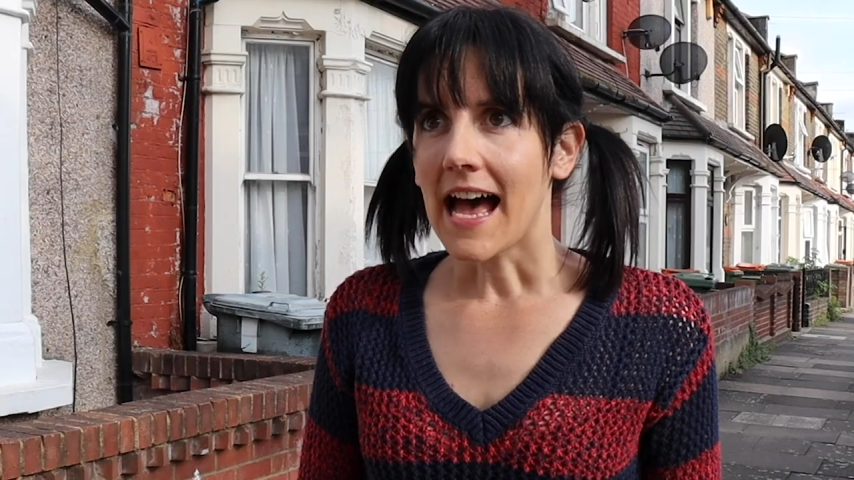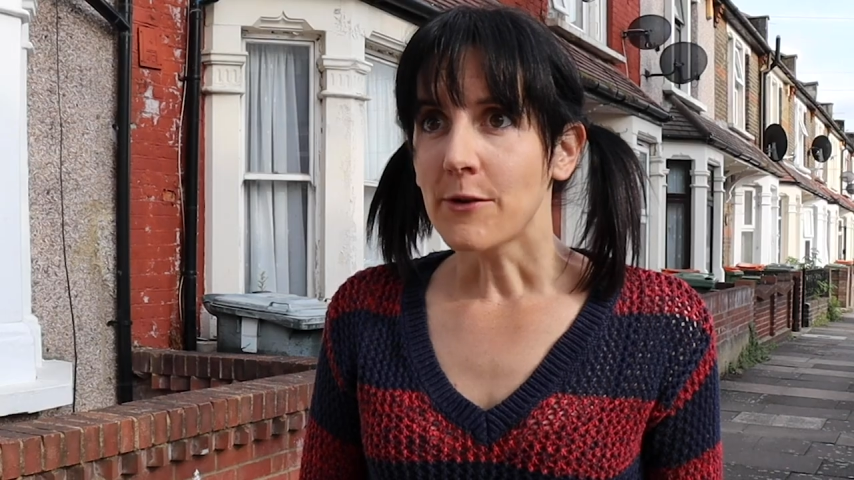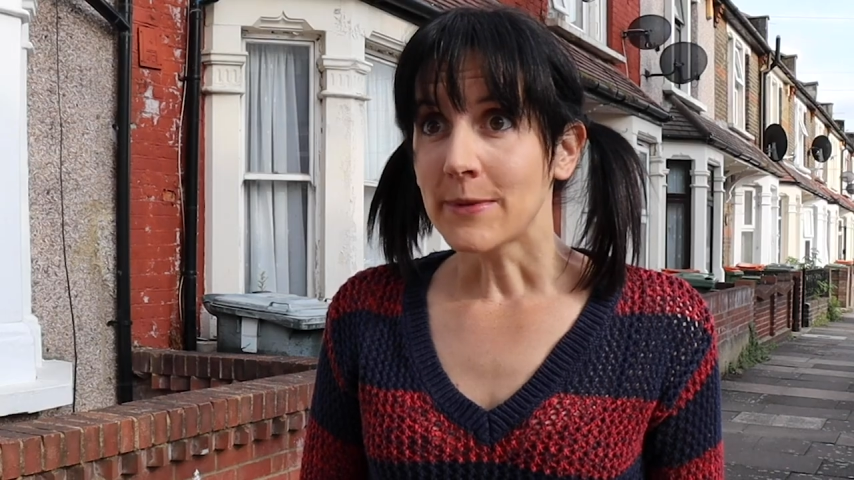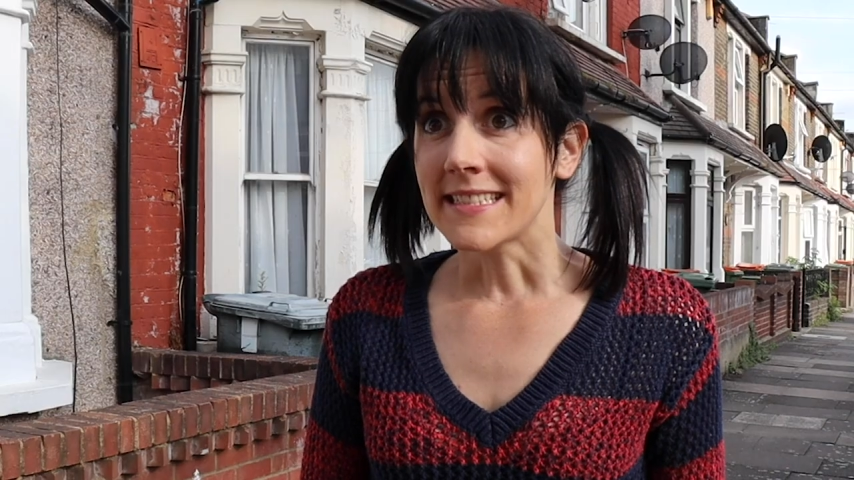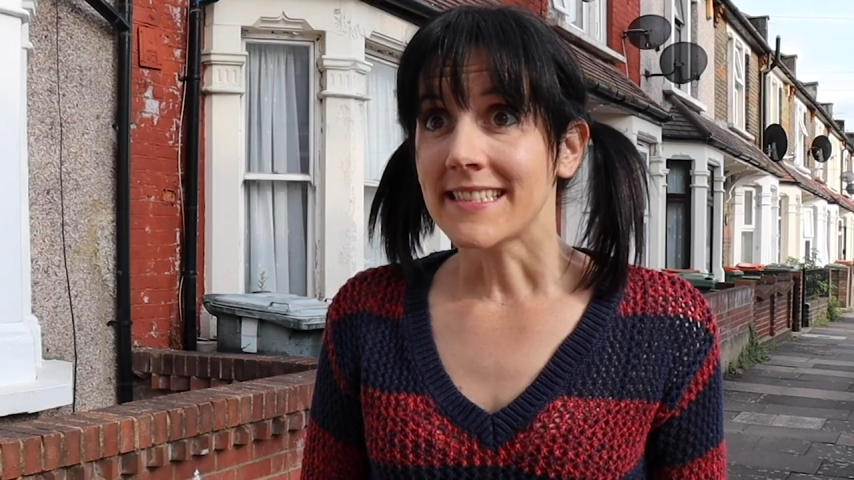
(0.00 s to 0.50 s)
I
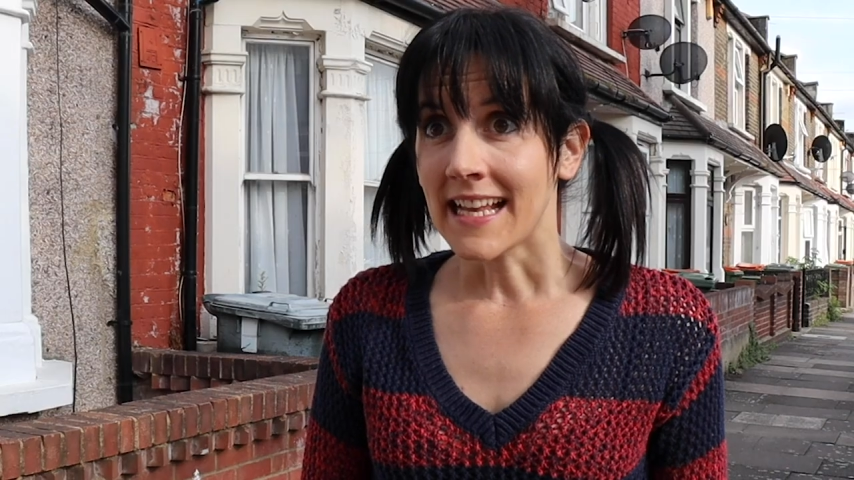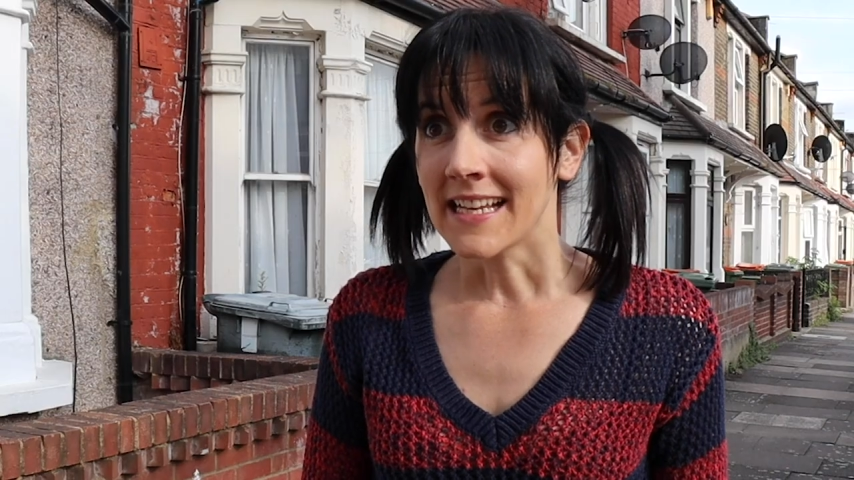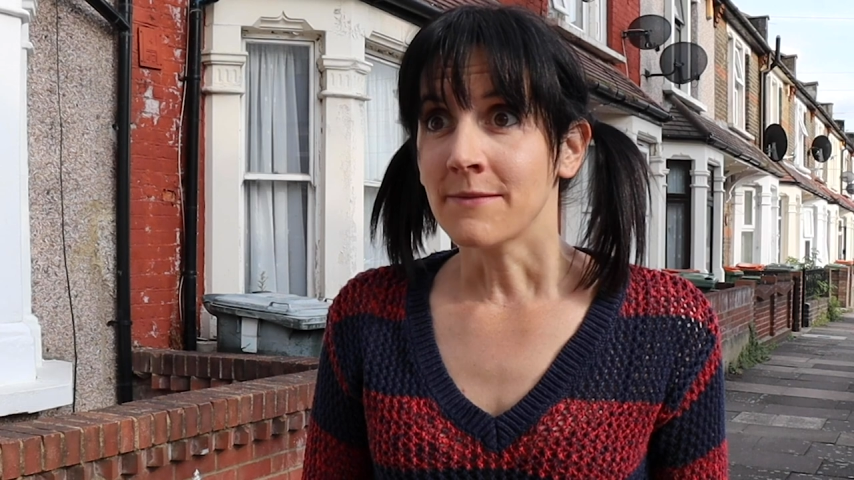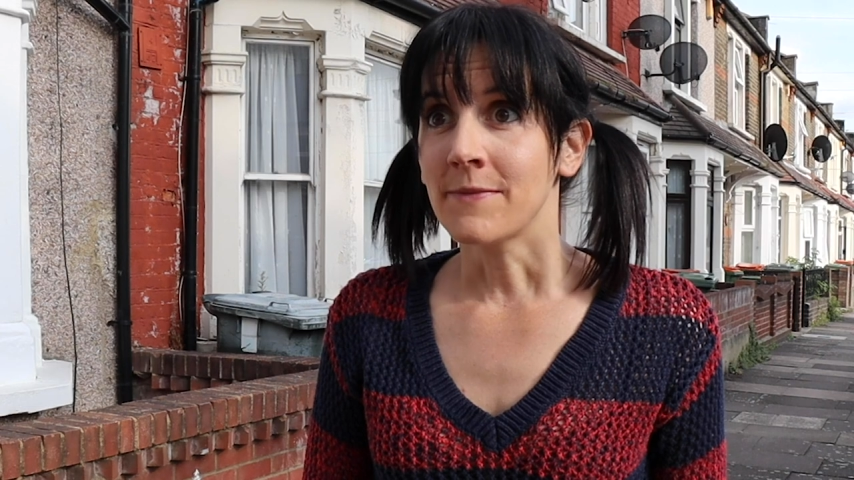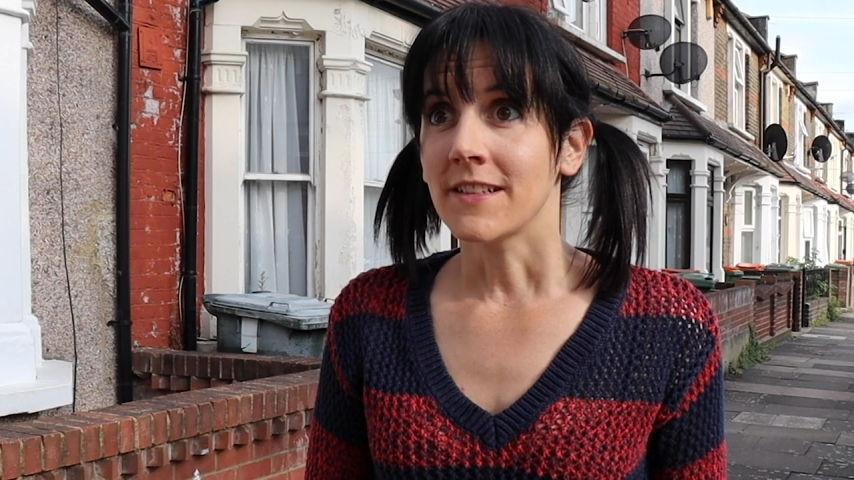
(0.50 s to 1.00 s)
will tell
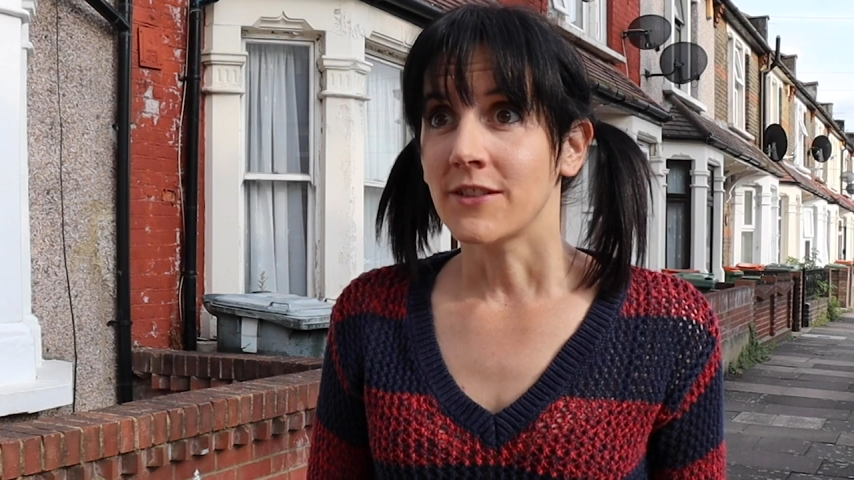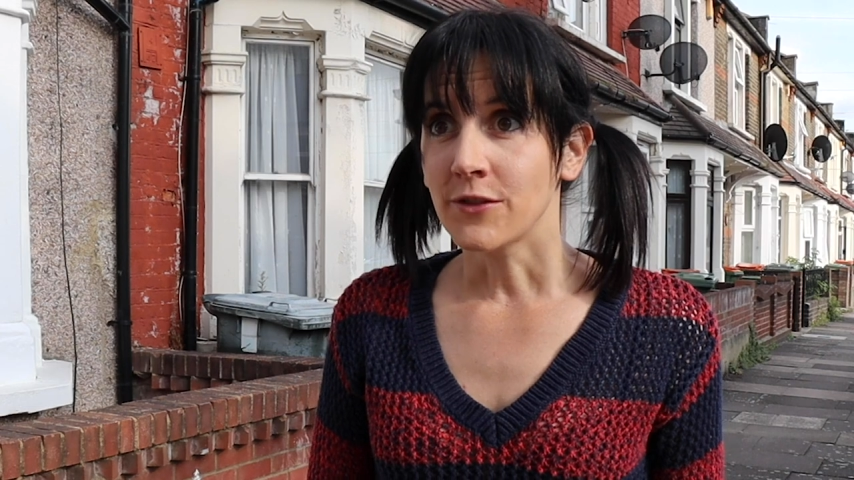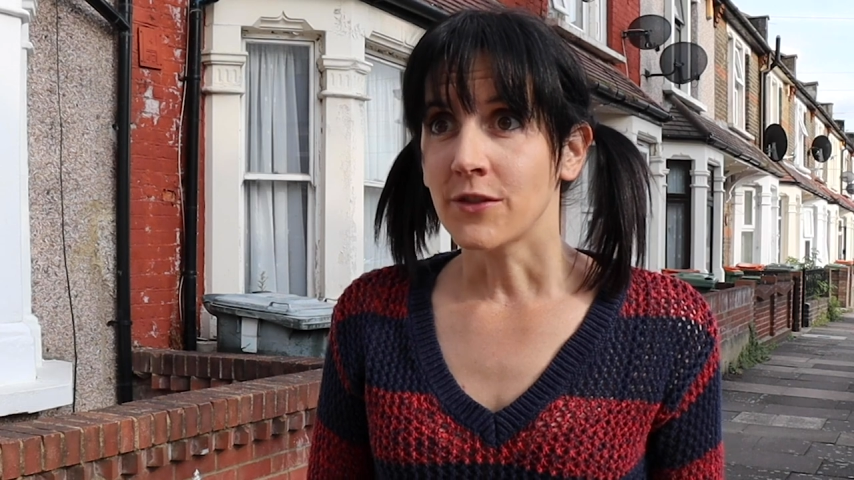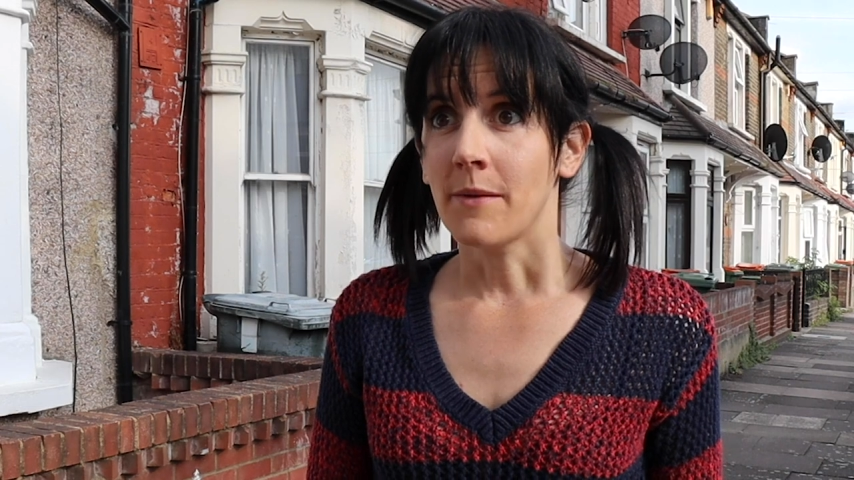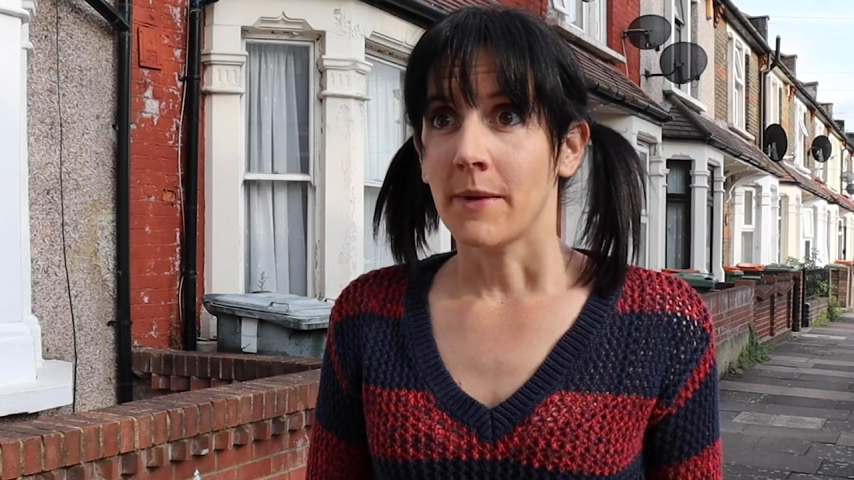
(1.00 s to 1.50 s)
him that you
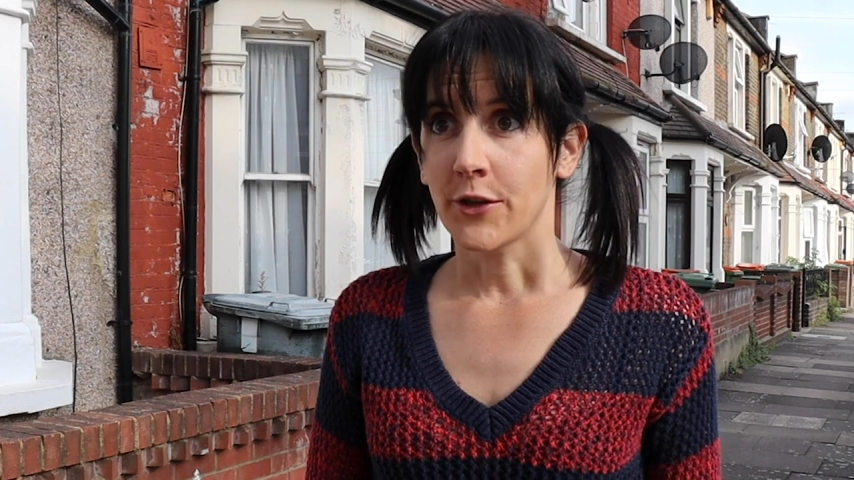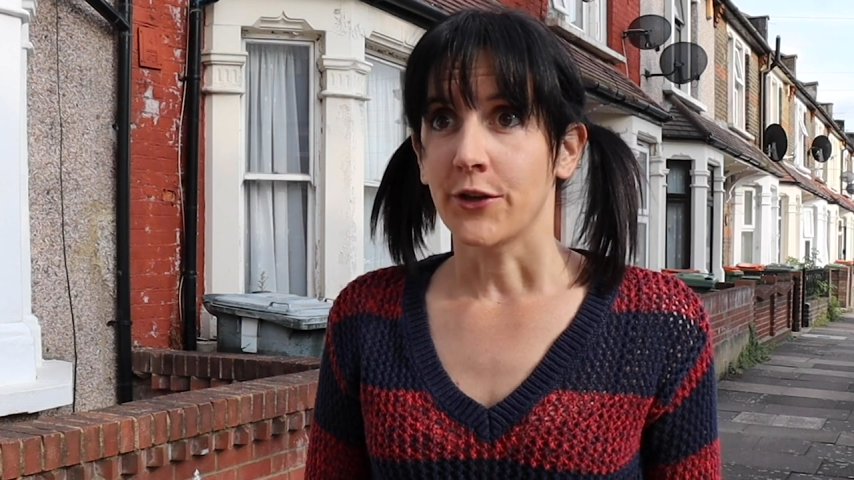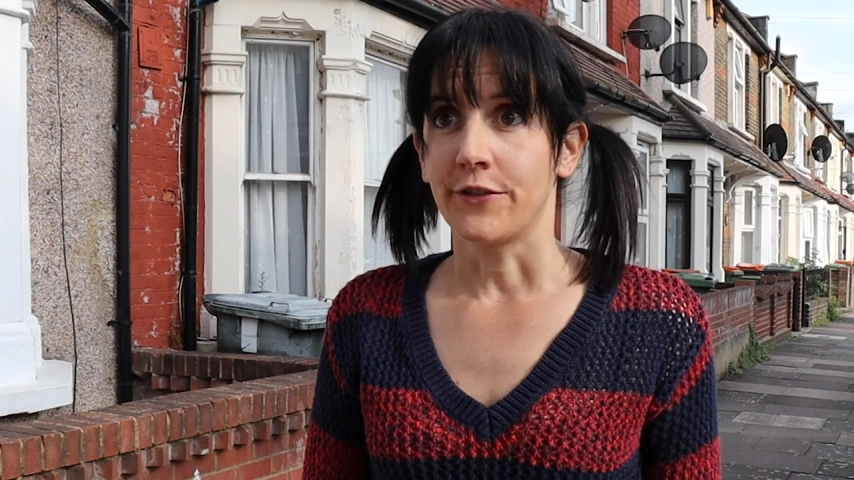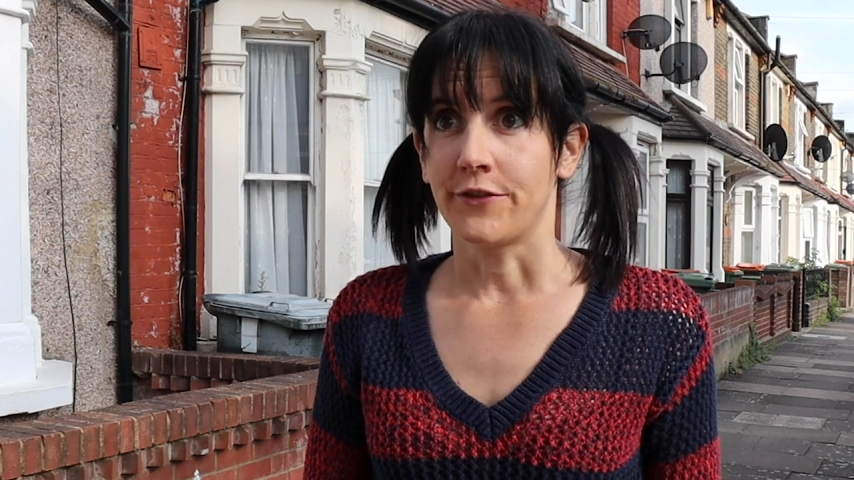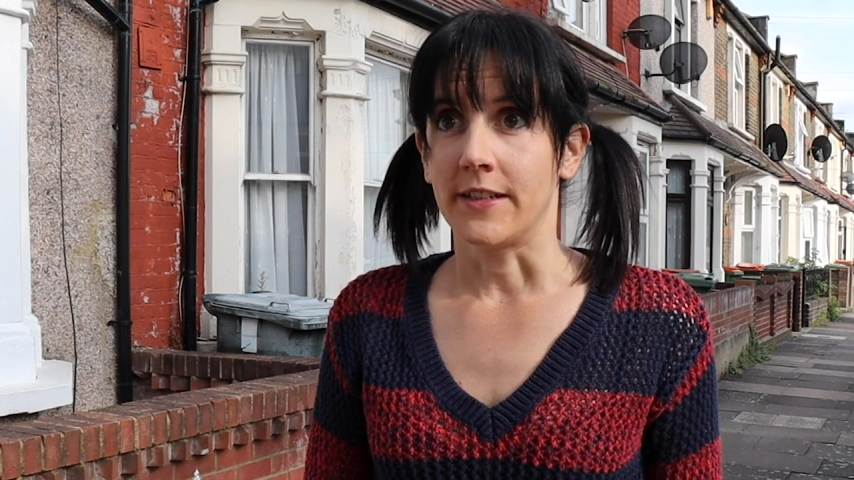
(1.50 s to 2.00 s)
are my
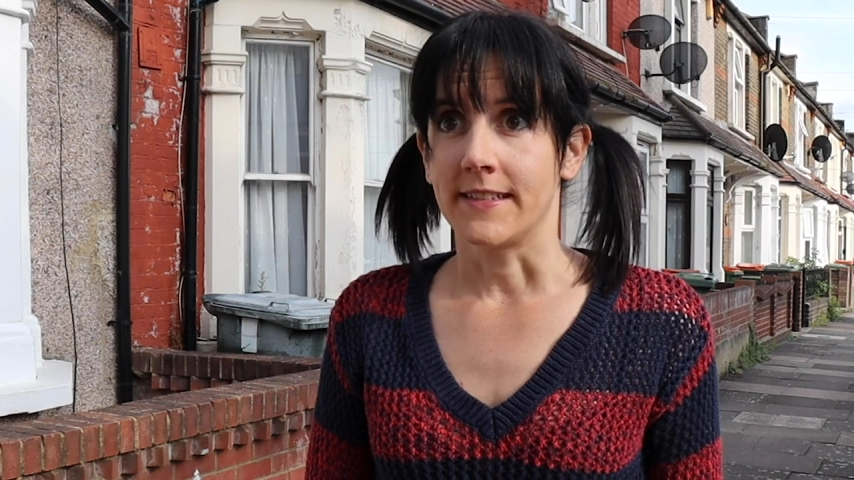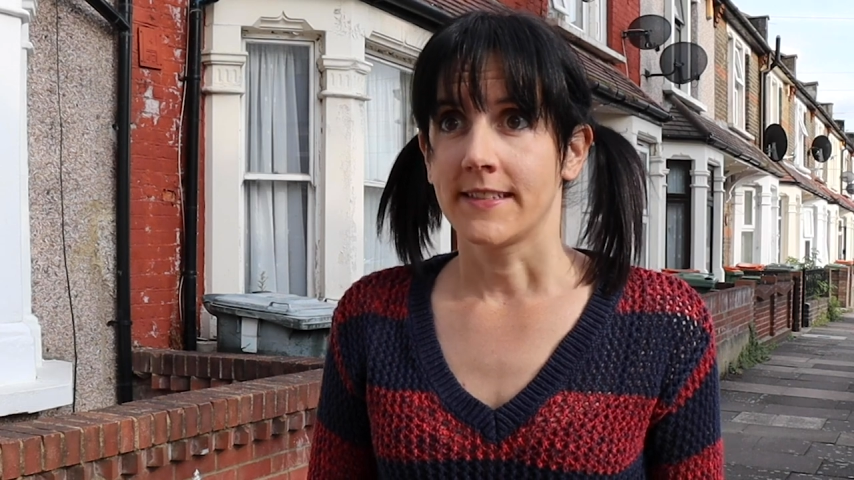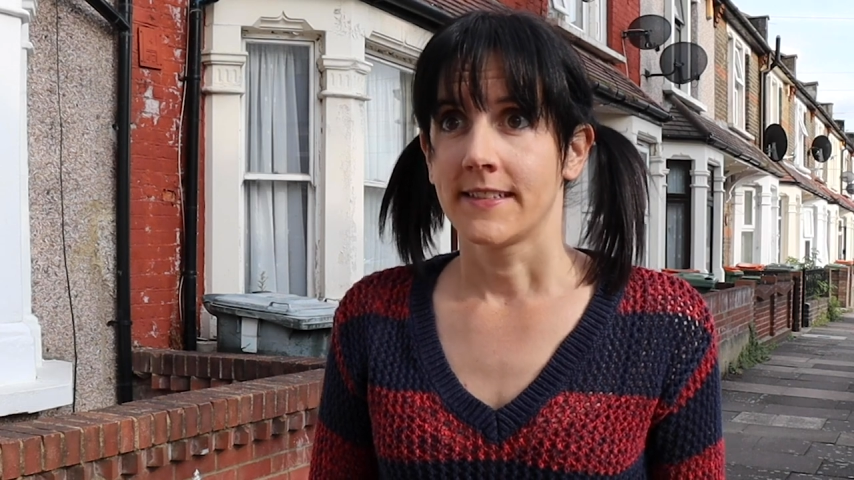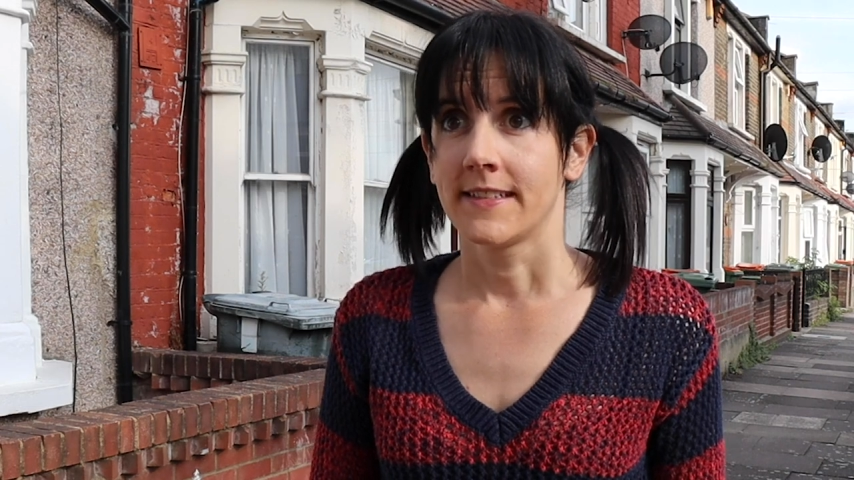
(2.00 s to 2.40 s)
girlfriend.